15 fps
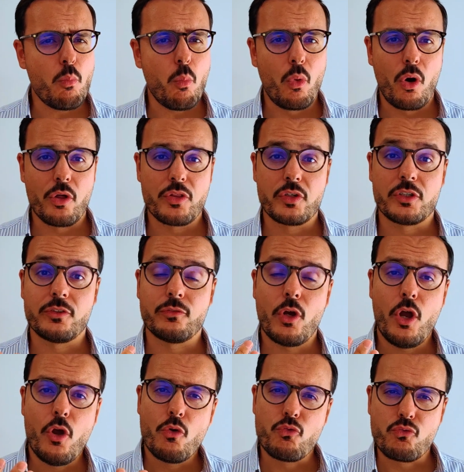modern
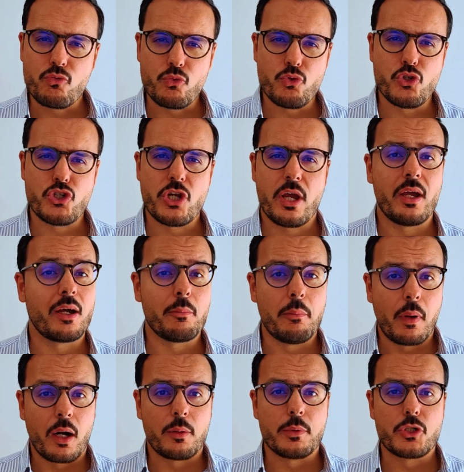fougere
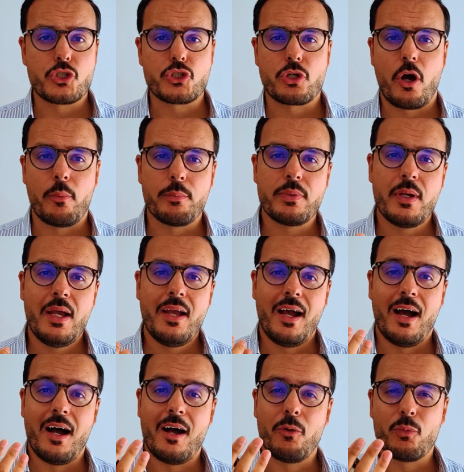barbershop
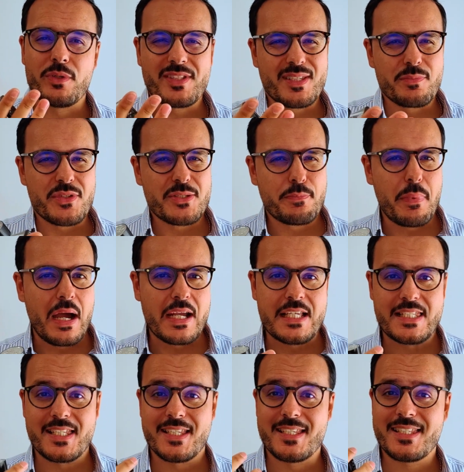with some
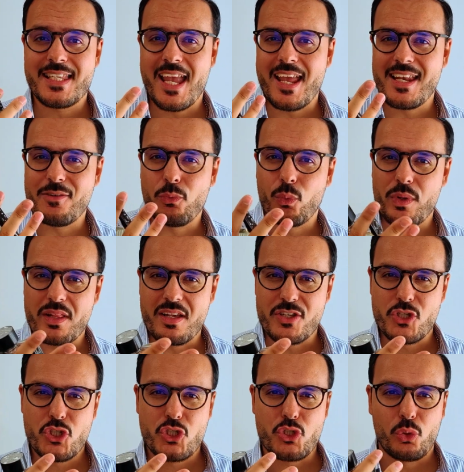spices and with a
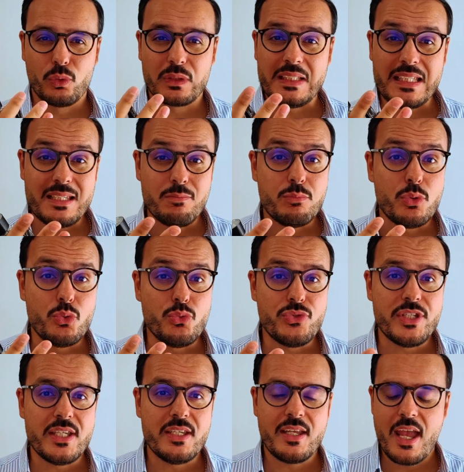salty,
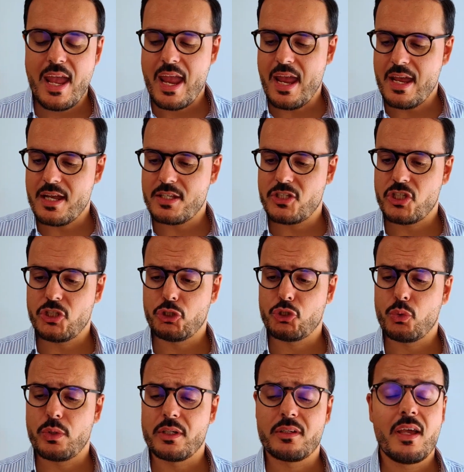boozy edge
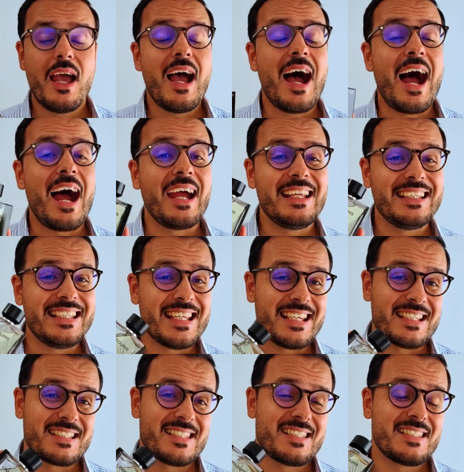into it. I
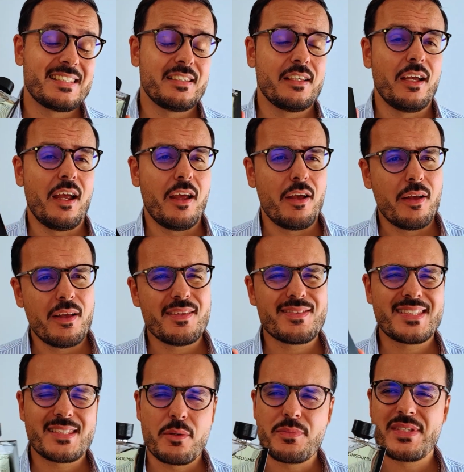get
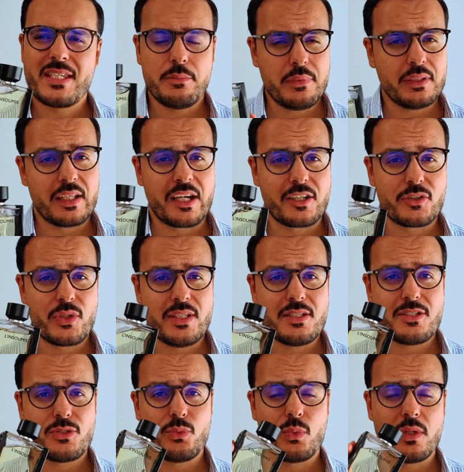some
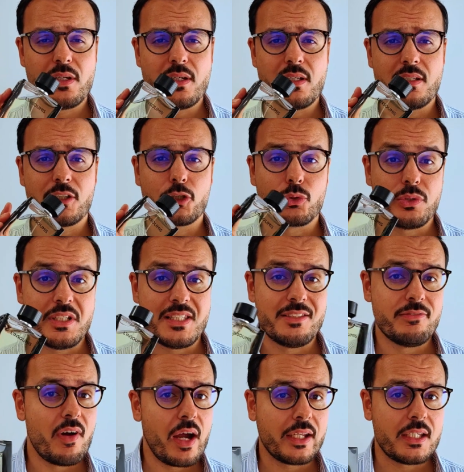similarities with Creed's
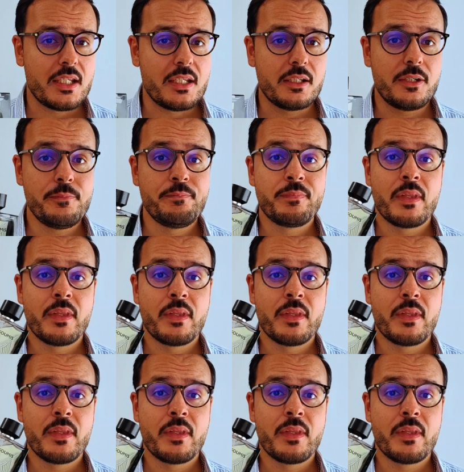Viking,